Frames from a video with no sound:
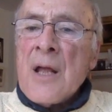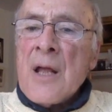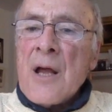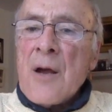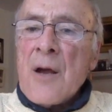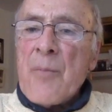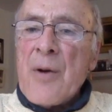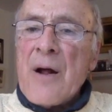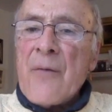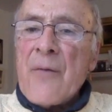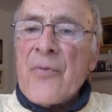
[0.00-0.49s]

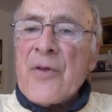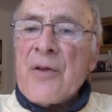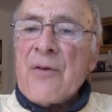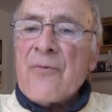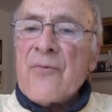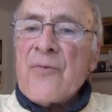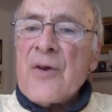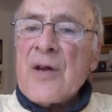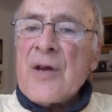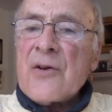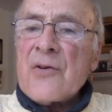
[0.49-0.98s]
about the
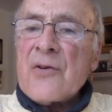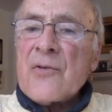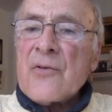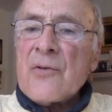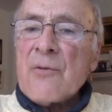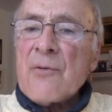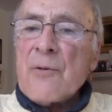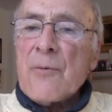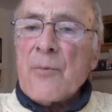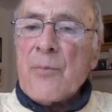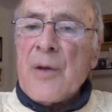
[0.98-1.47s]
effects
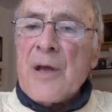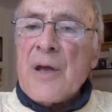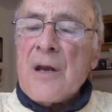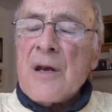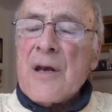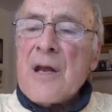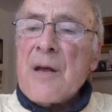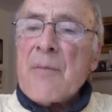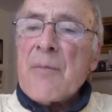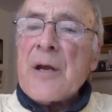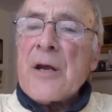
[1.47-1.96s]
of the
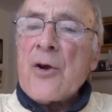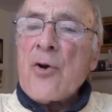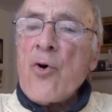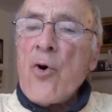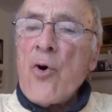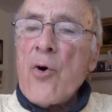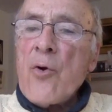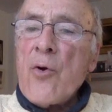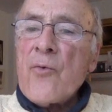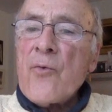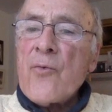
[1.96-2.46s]
pandemic
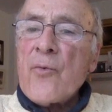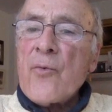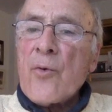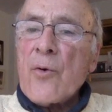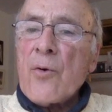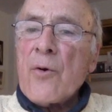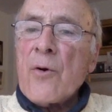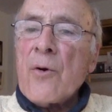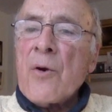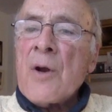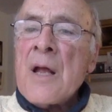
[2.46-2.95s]
called
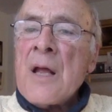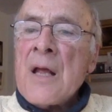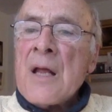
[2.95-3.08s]
for